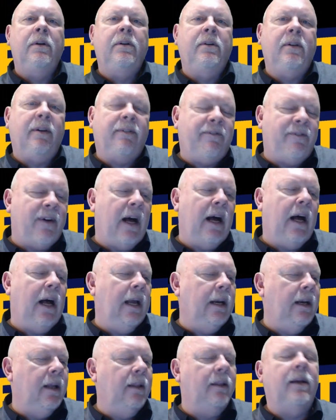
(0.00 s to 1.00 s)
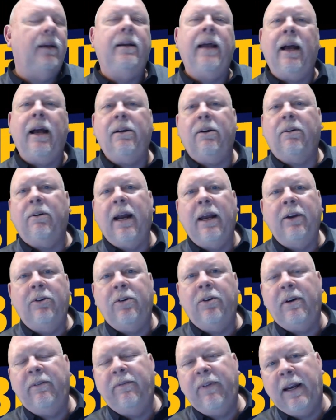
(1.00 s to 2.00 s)
defined in the
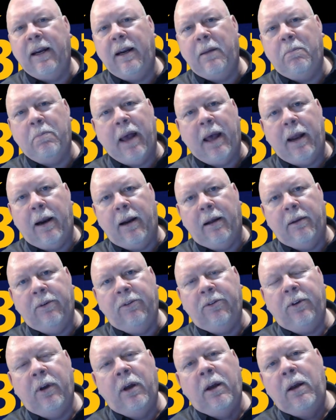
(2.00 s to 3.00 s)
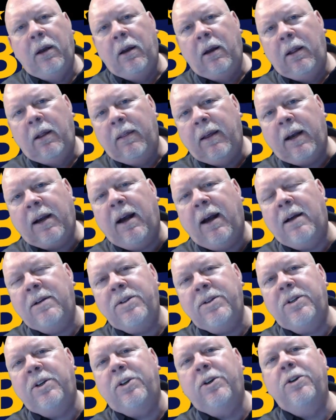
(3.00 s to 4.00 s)
Declaration of Independence, the
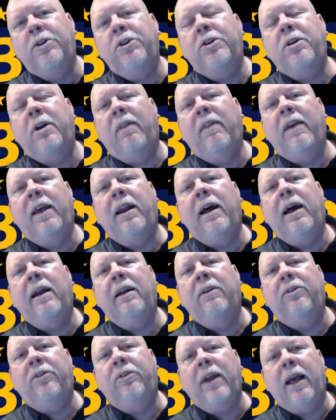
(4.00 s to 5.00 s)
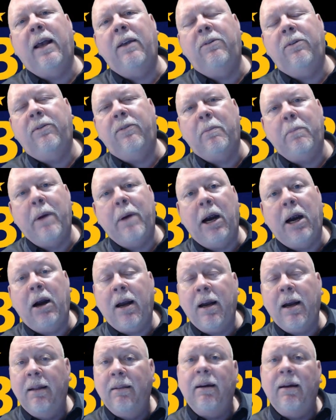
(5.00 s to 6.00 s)
Constitution of the United States of
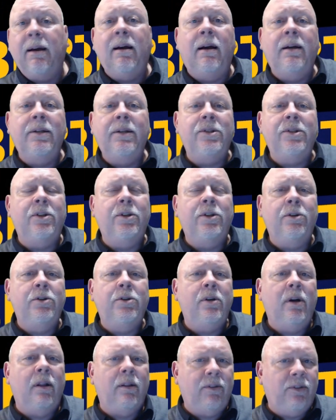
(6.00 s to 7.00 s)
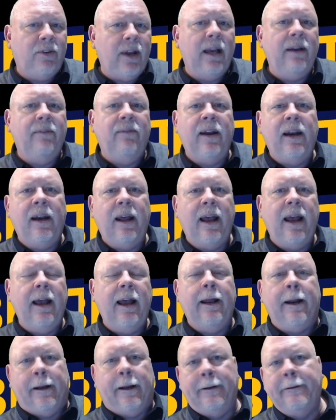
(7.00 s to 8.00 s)
America, and the Constitution of the state of
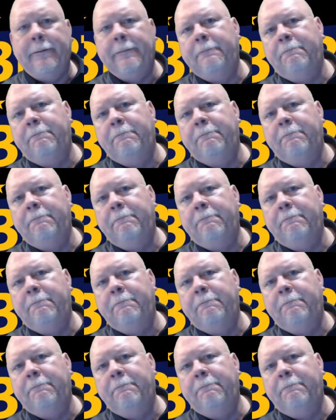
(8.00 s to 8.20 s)
Indiana.